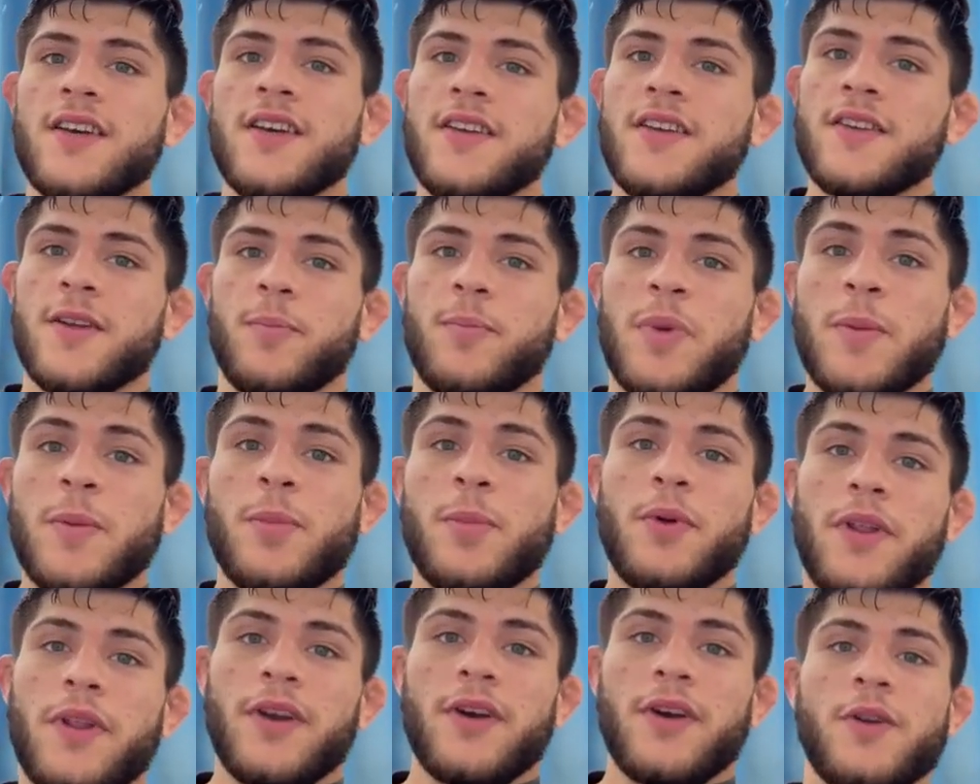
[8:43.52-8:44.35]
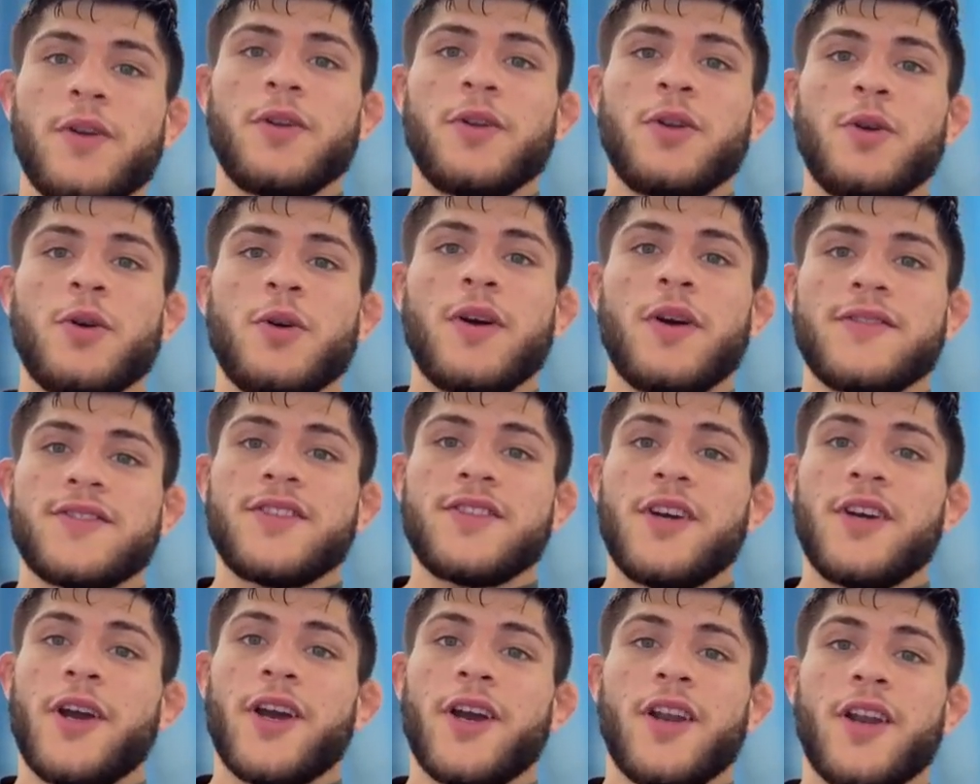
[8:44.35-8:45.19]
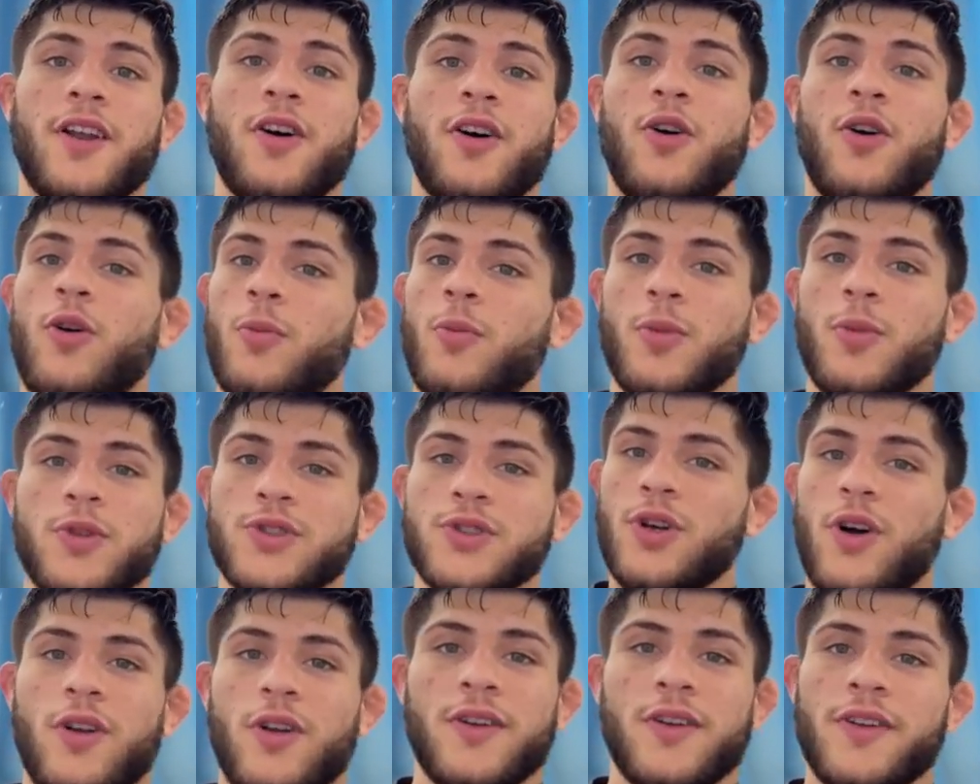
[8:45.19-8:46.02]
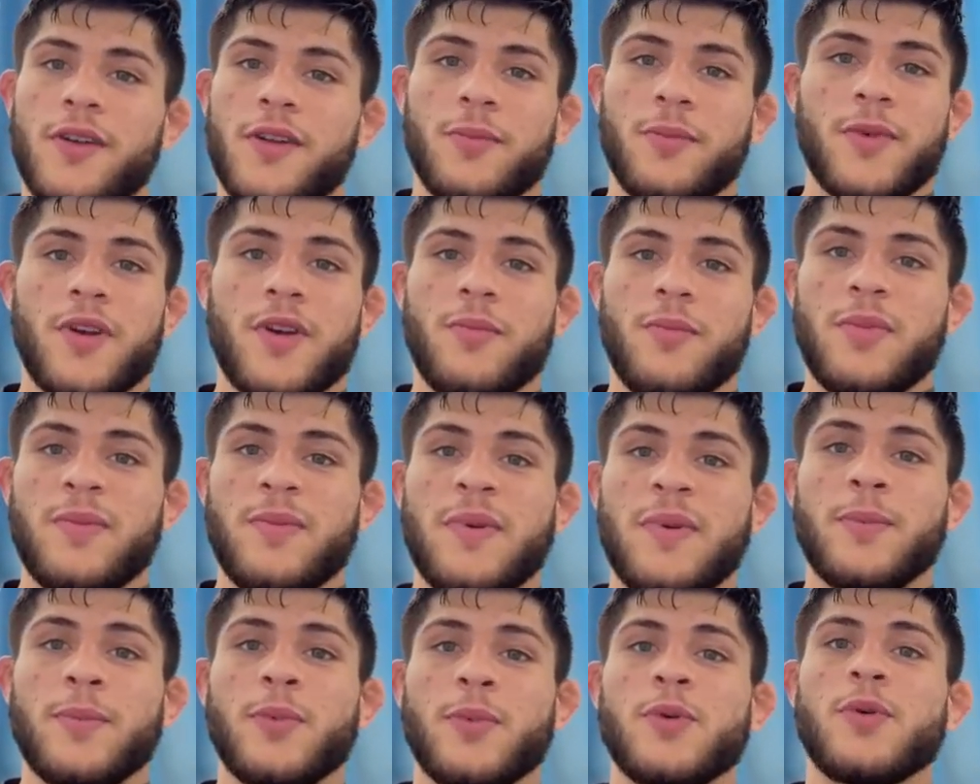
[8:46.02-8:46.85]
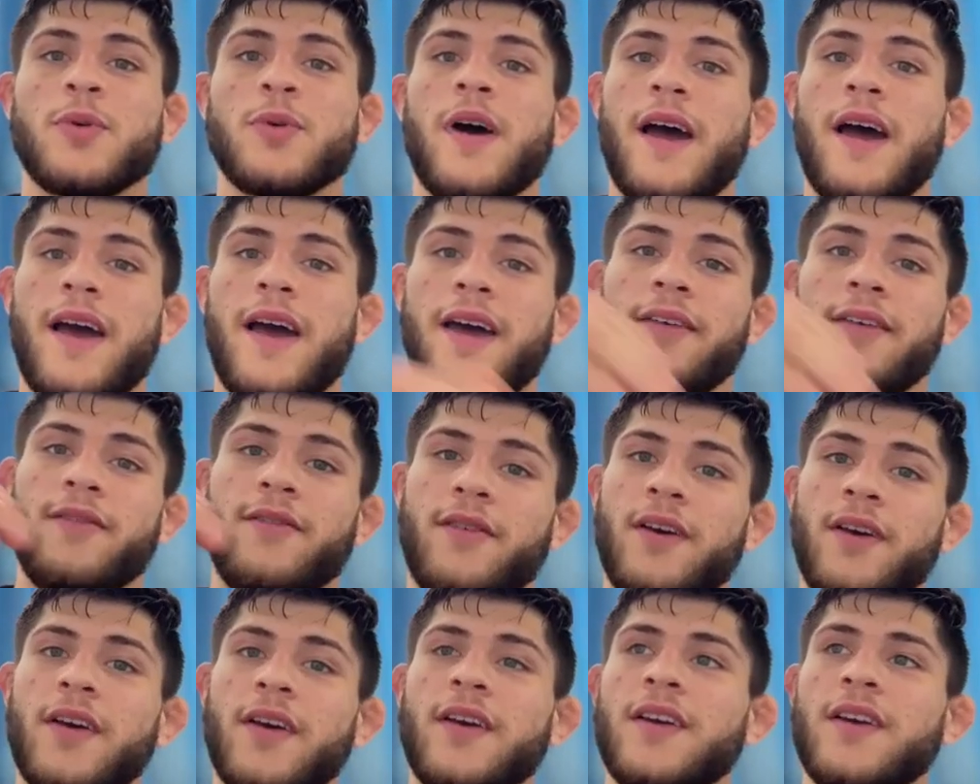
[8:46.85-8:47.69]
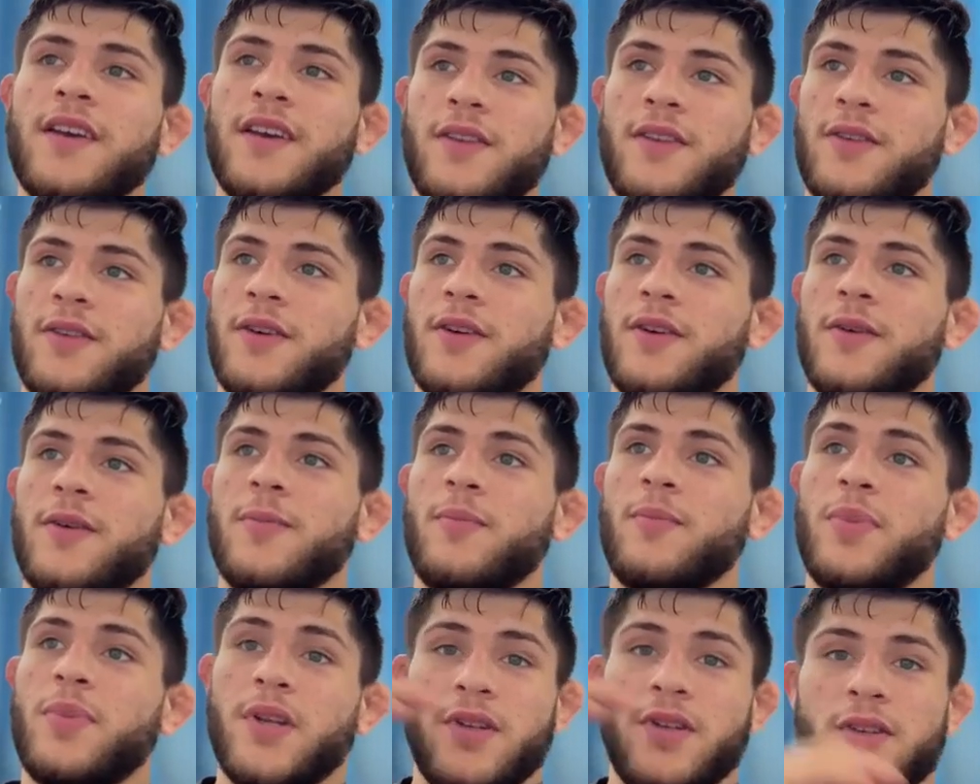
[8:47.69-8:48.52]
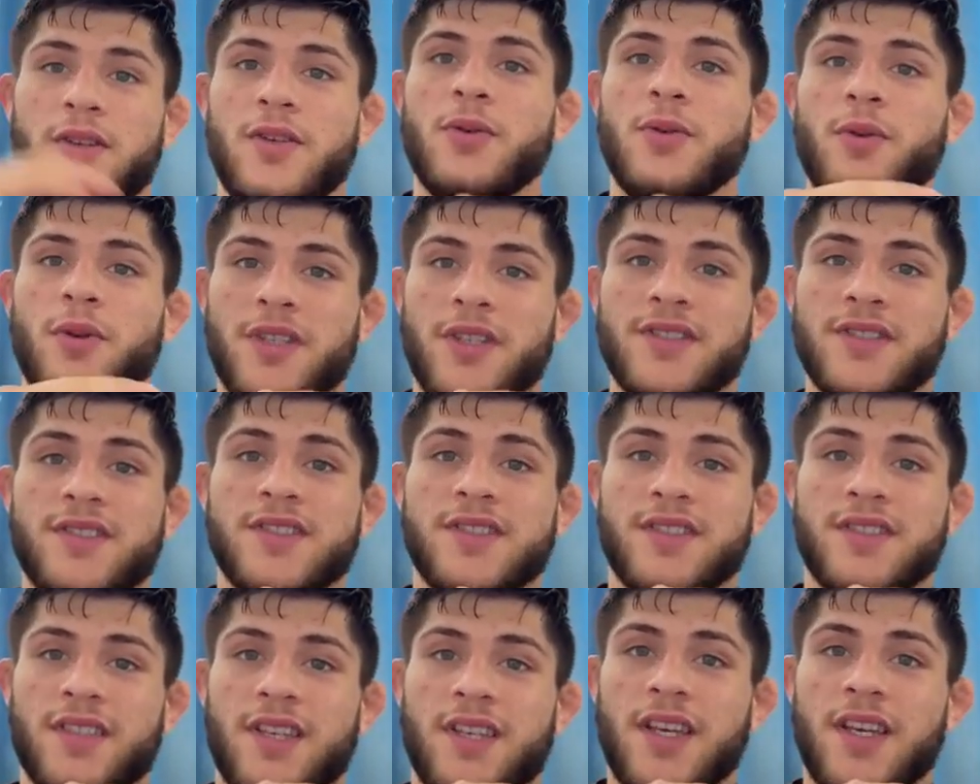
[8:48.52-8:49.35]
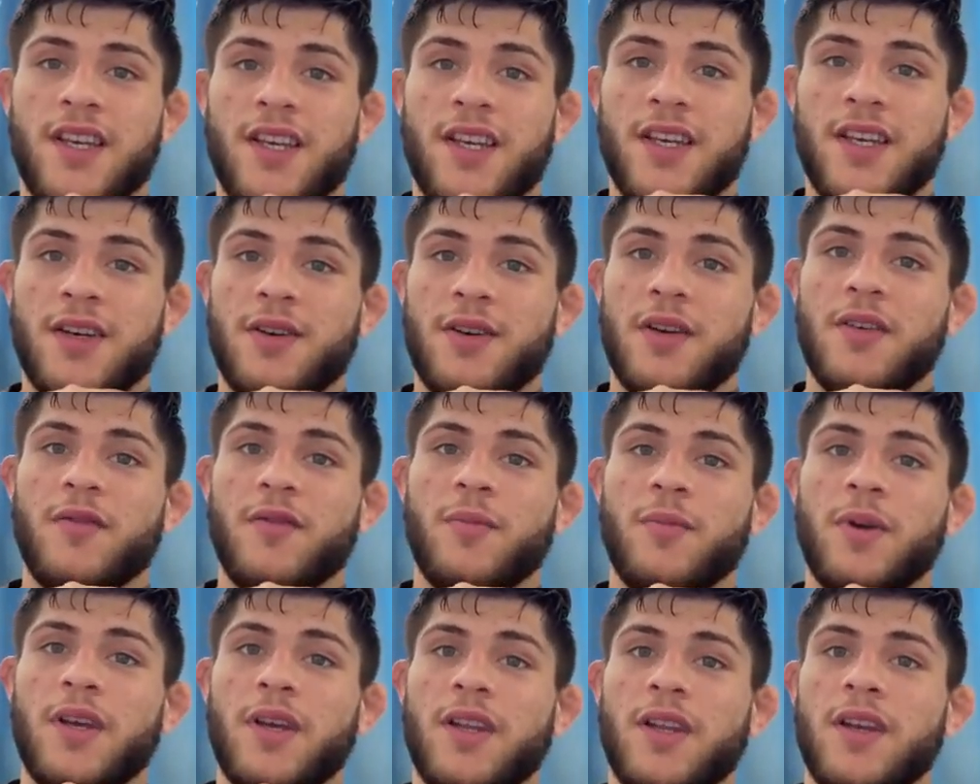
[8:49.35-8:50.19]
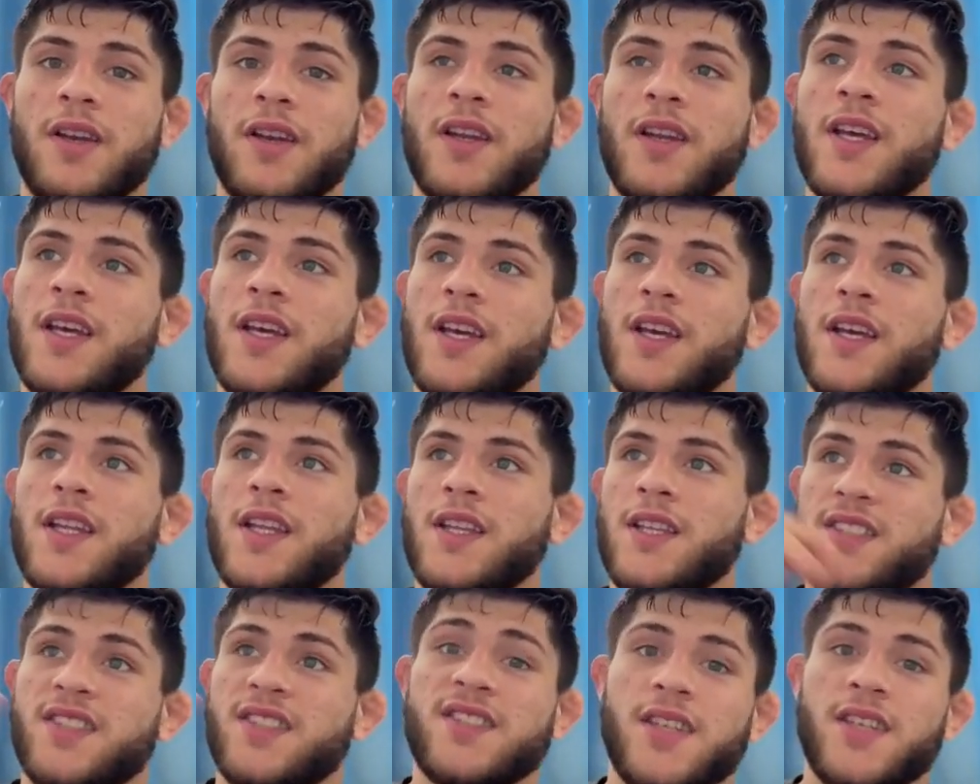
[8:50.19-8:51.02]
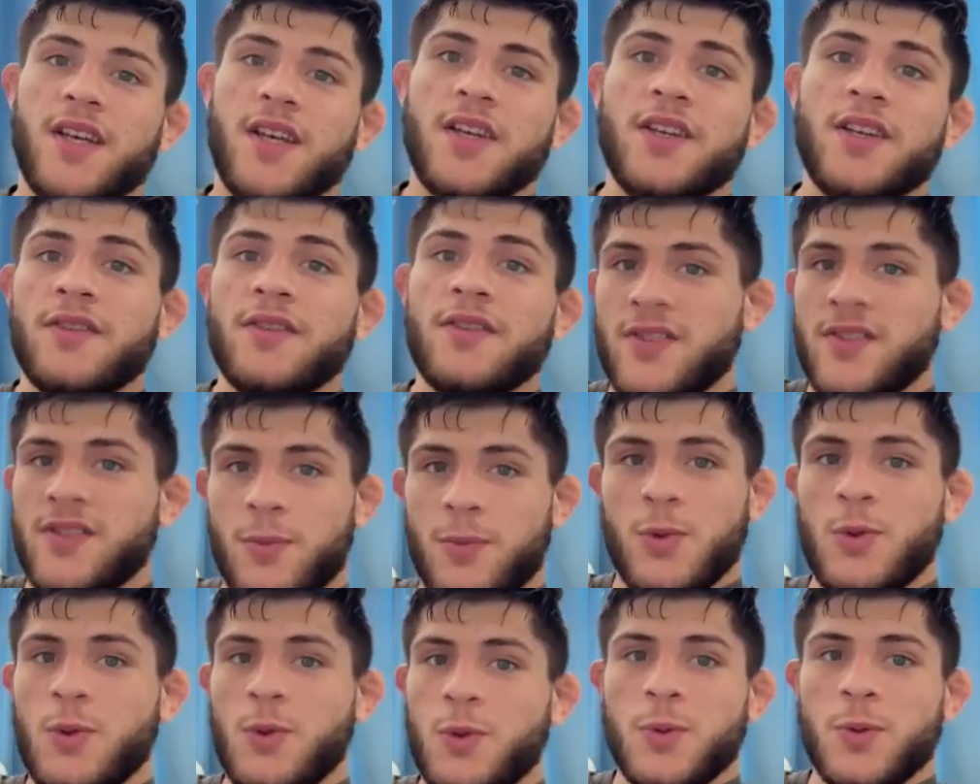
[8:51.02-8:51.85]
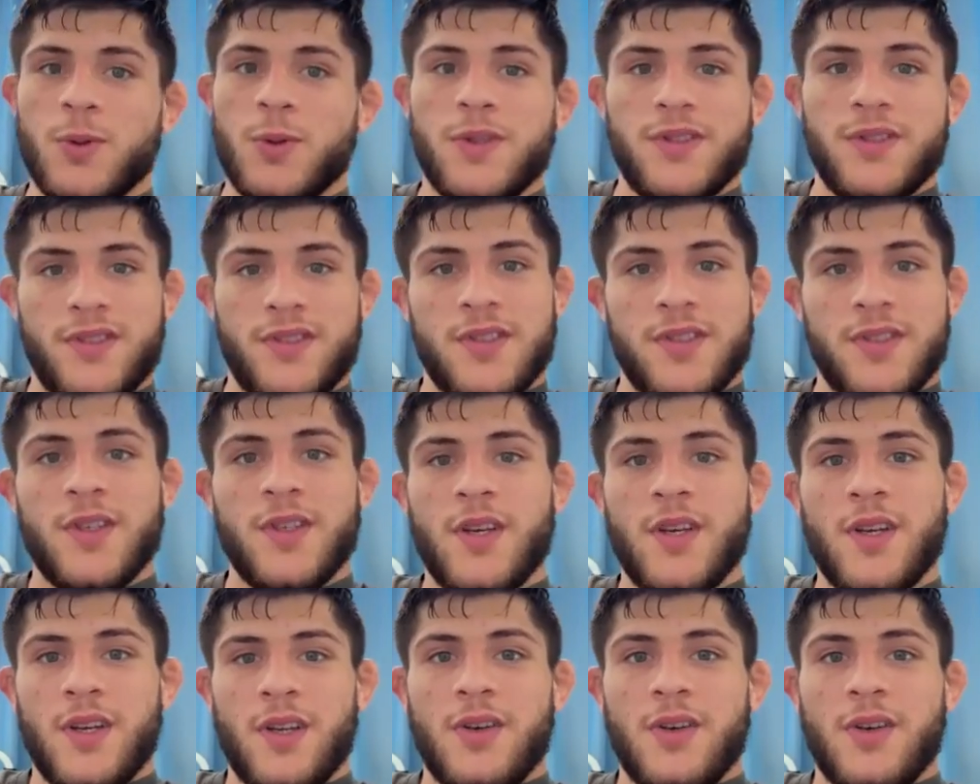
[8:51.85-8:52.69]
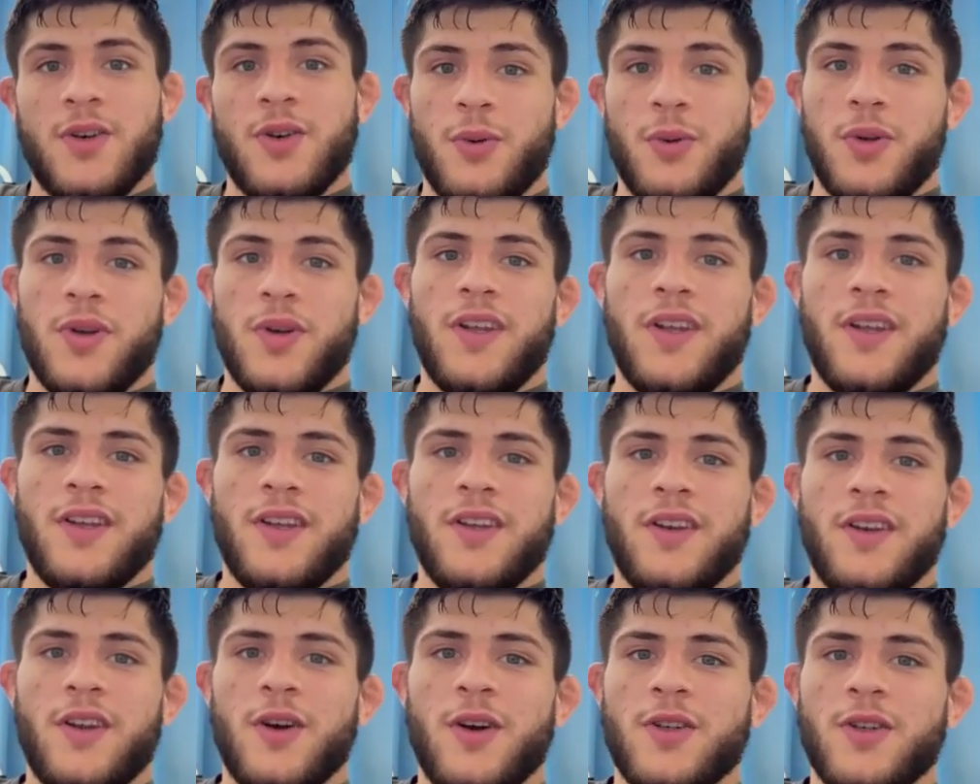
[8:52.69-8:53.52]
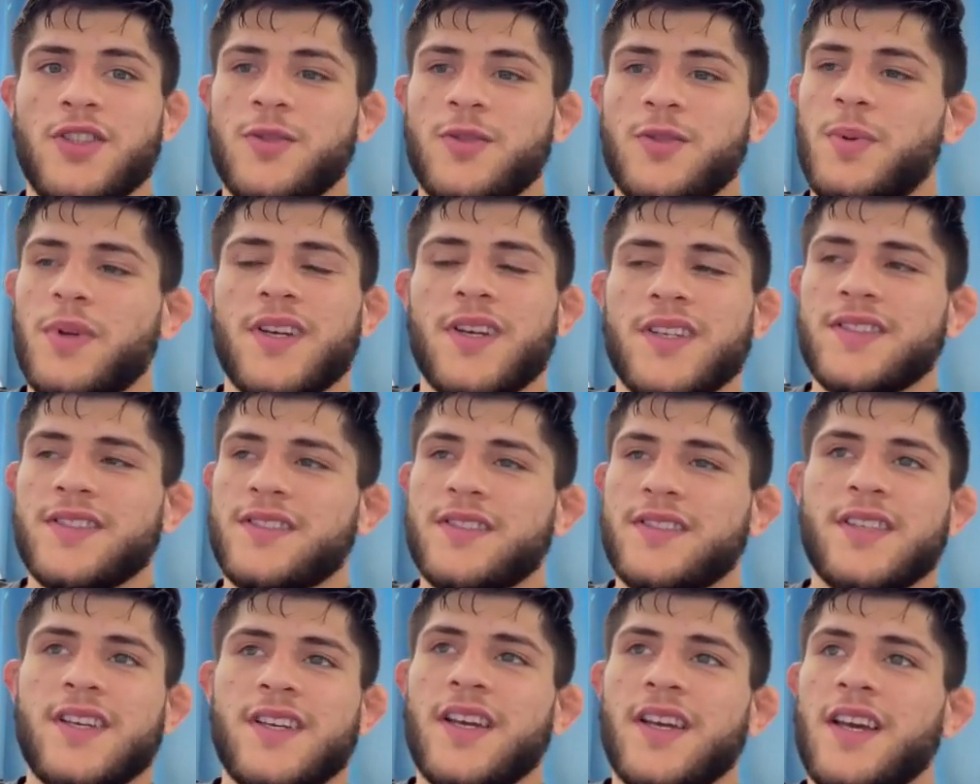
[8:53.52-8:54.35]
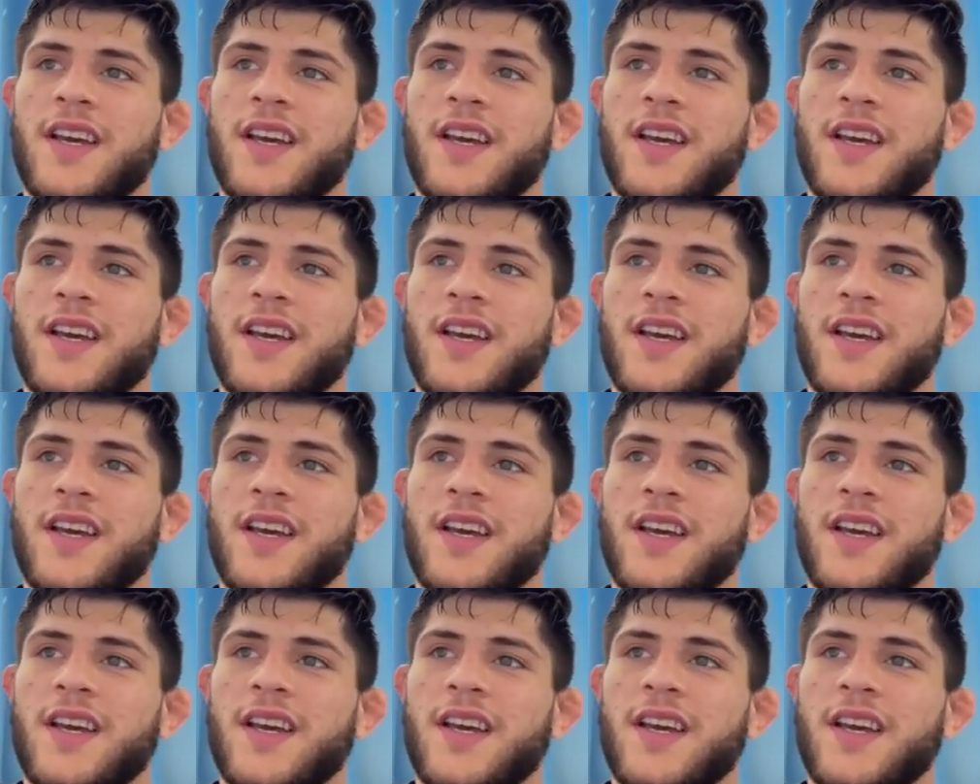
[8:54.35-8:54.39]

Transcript: the people that are in the UFC are gonna almost all of them gonna be people who have either been doing this since a kid or have been the son of someone who was doing it. Just because